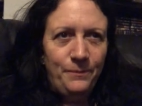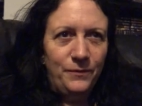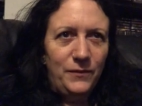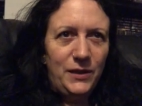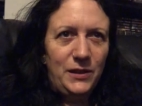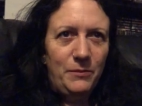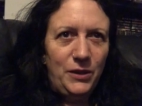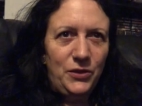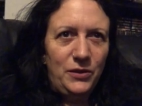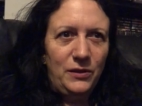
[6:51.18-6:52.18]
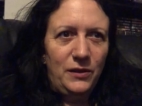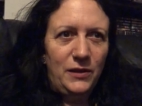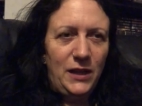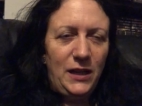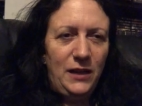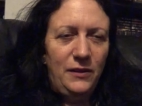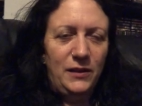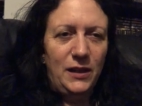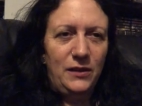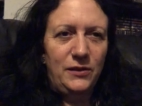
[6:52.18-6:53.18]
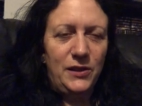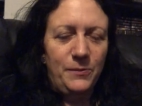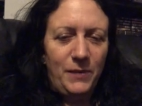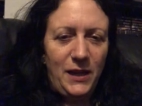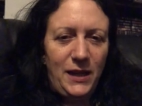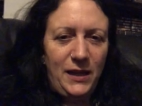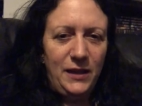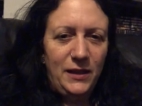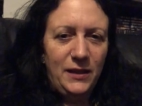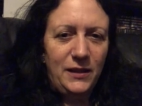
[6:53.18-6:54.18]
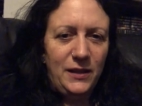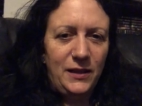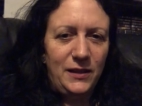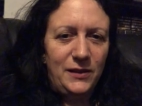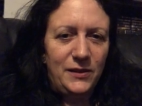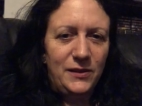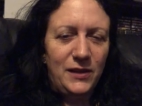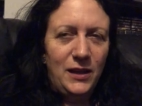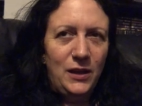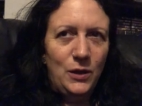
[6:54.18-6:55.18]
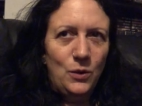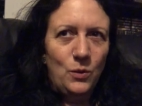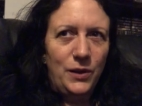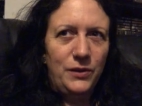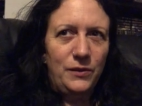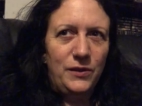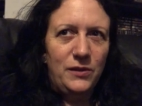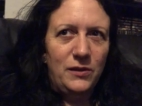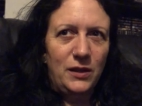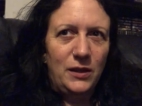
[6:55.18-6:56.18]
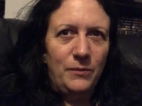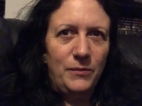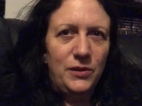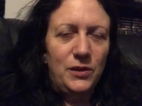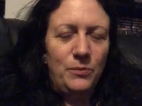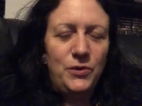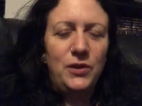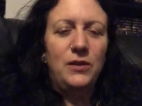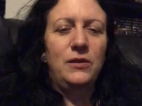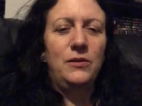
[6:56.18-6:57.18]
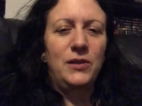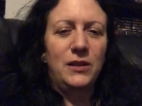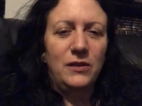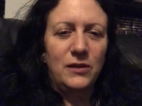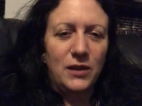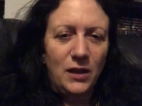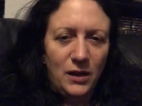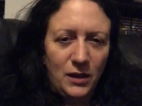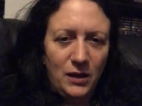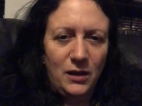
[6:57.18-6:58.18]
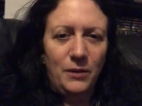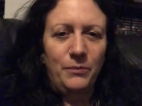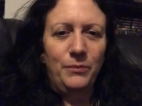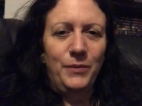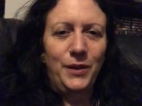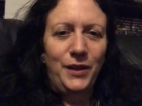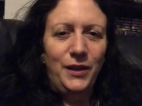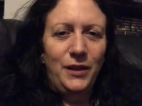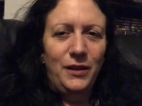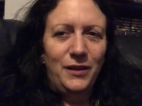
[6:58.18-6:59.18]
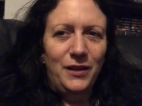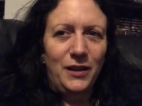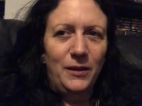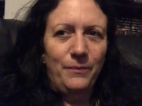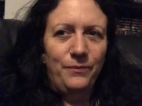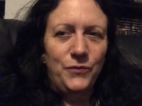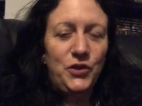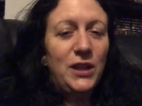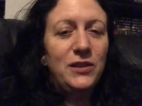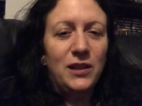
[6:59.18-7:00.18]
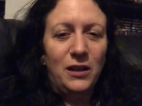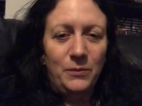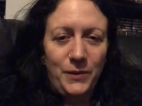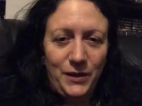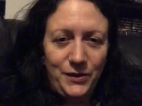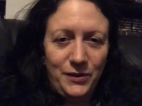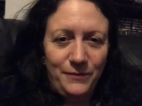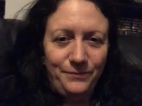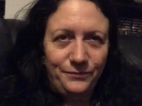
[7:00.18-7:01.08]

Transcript: the dementia that they then display is quite a um, subdued and calm, um, Gentile person.